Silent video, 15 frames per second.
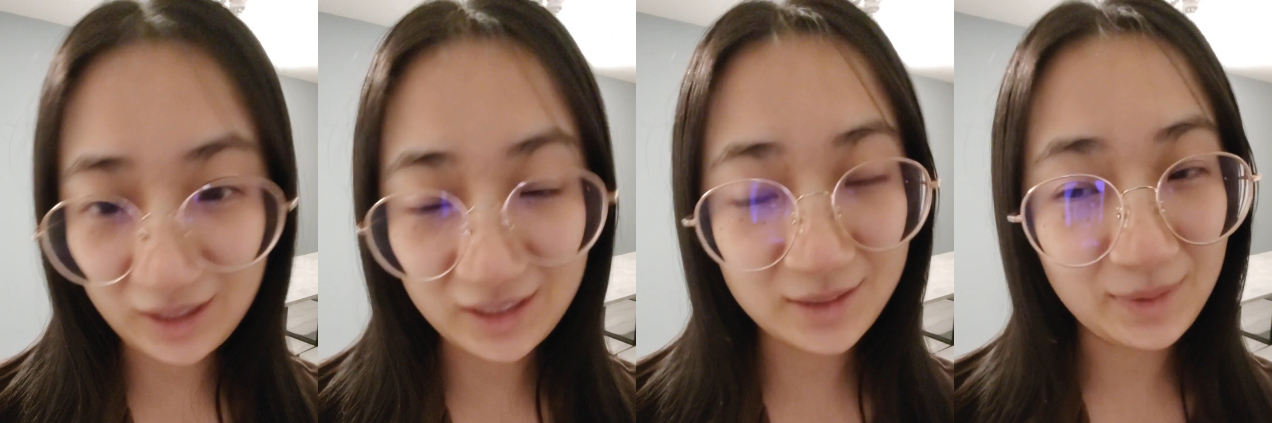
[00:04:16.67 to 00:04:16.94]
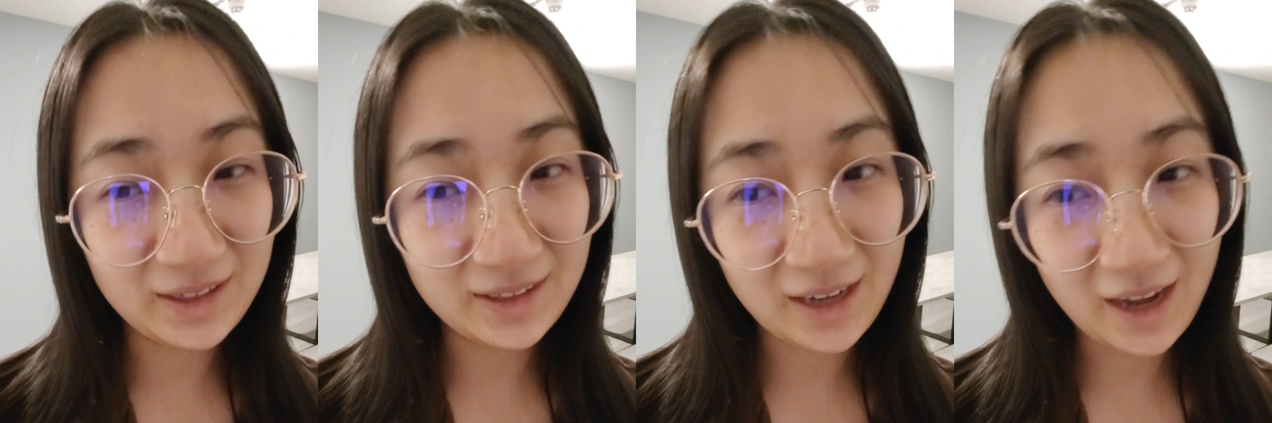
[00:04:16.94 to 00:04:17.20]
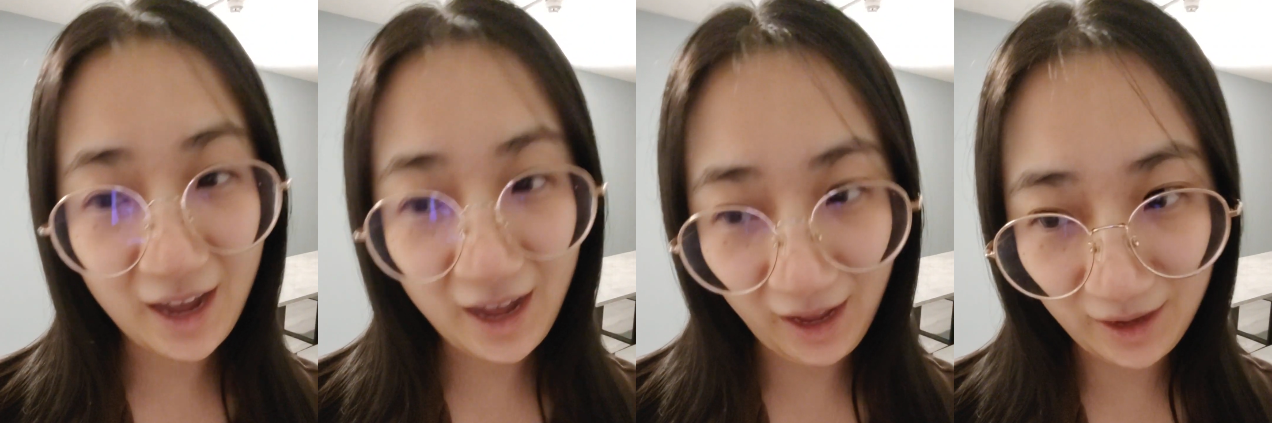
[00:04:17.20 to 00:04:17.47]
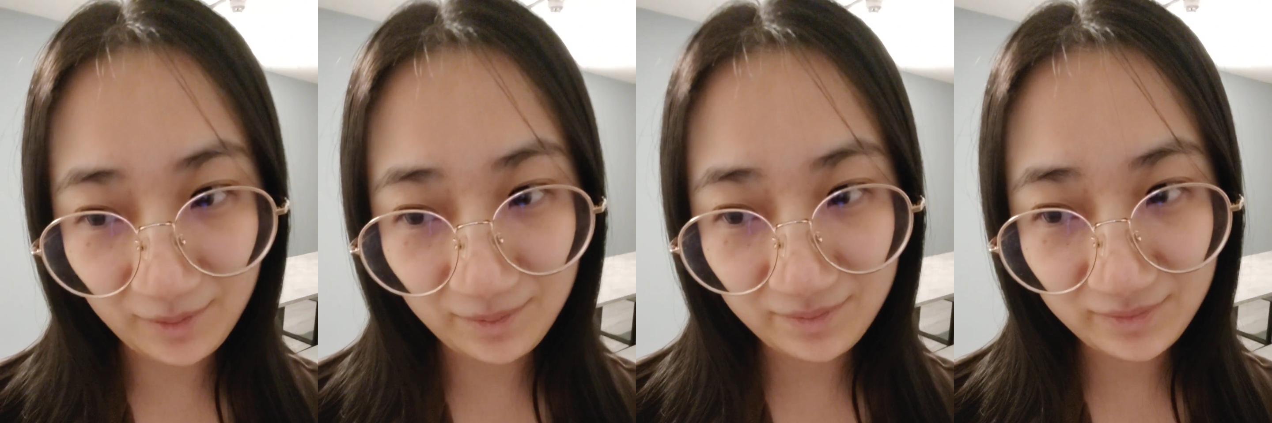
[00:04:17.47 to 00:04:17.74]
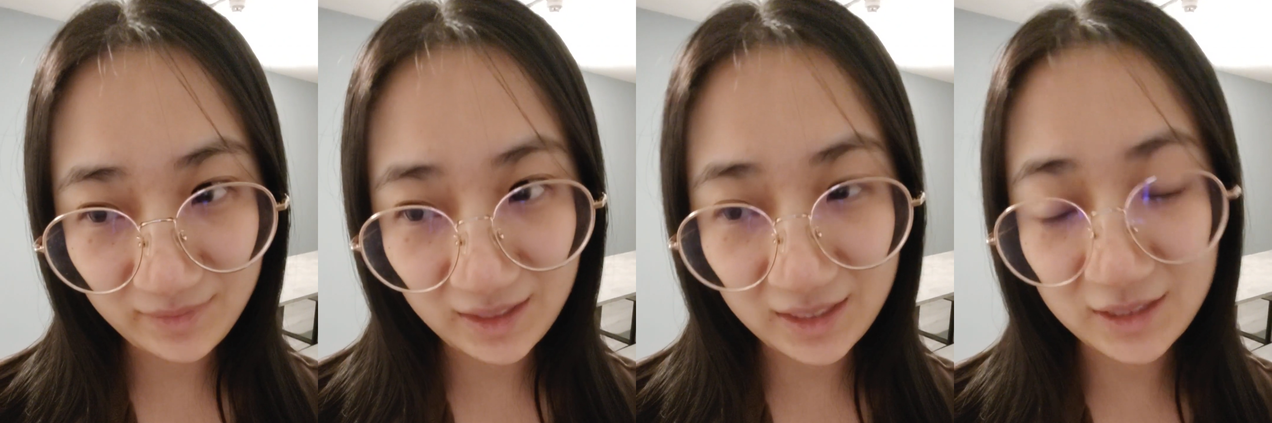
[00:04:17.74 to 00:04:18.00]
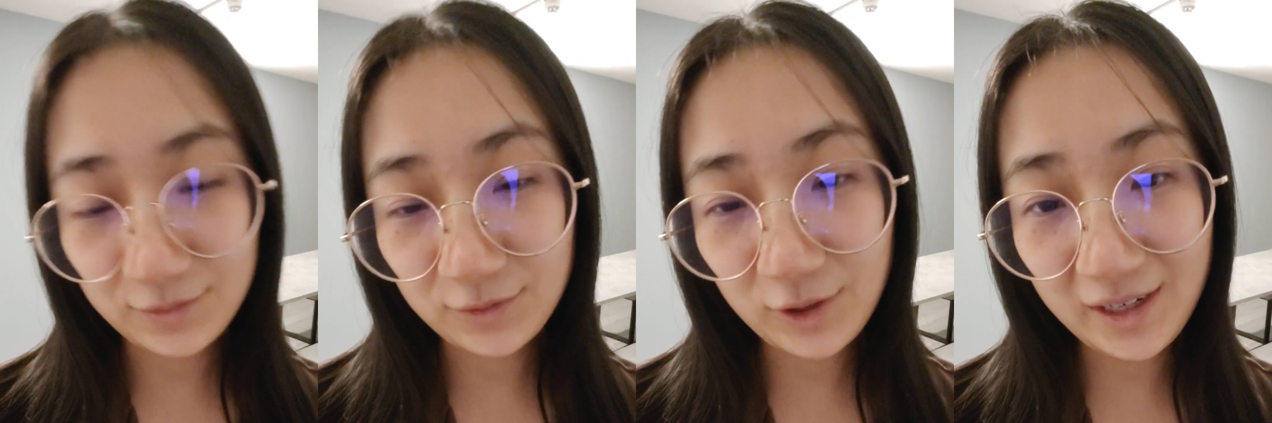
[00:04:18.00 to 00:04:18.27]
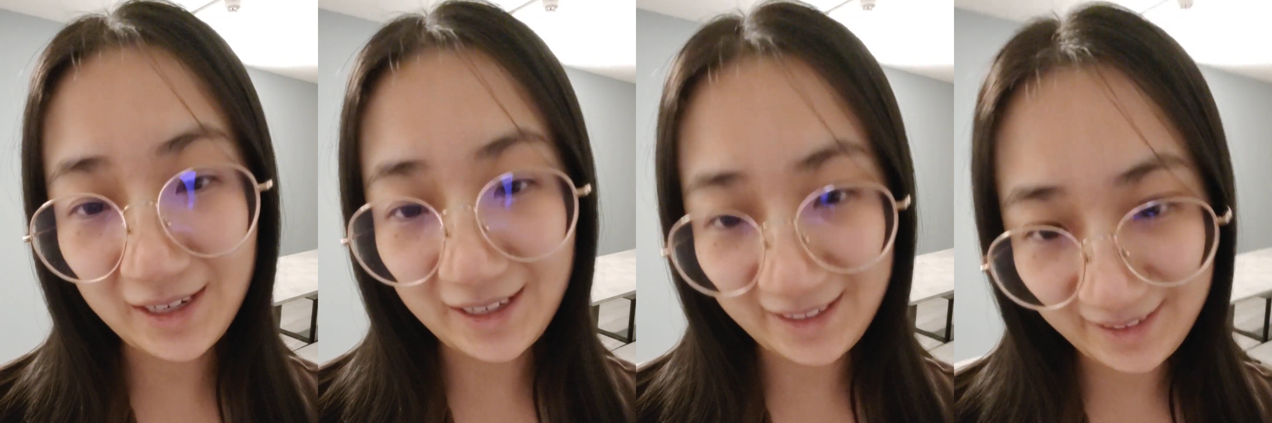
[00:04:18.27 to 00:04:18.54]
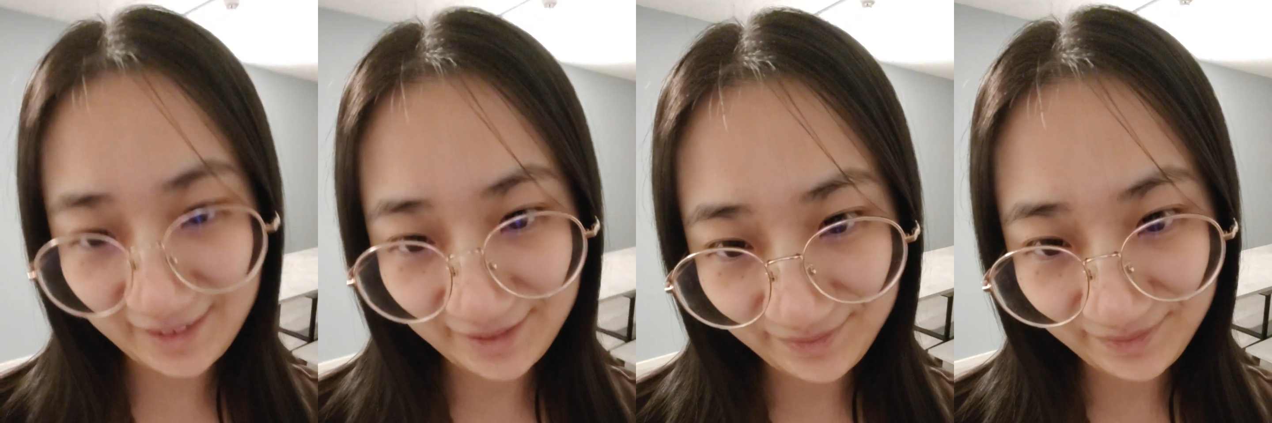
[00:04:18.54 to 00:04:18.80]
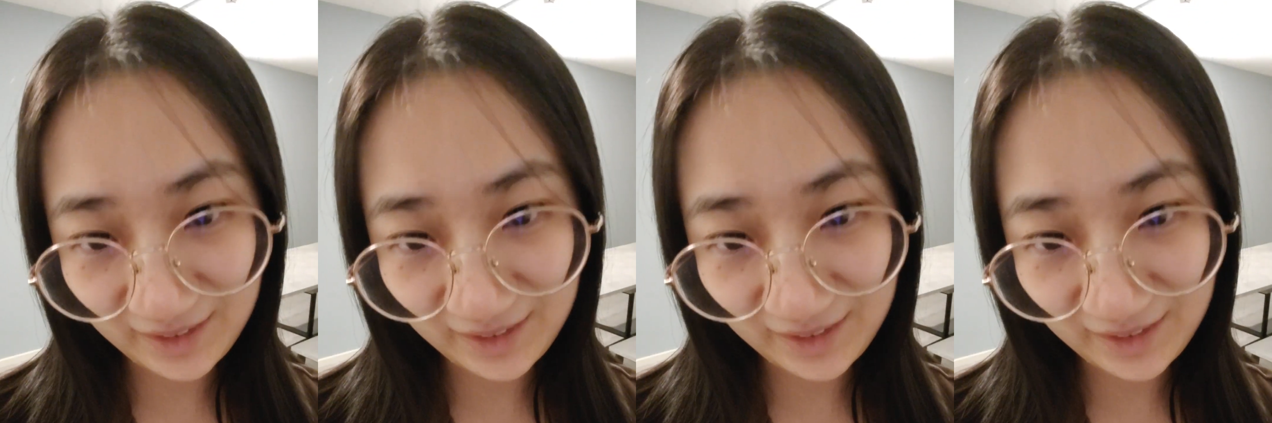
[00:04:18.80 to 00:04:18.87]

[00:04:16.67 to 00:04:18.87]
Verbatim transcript: because my time is freely,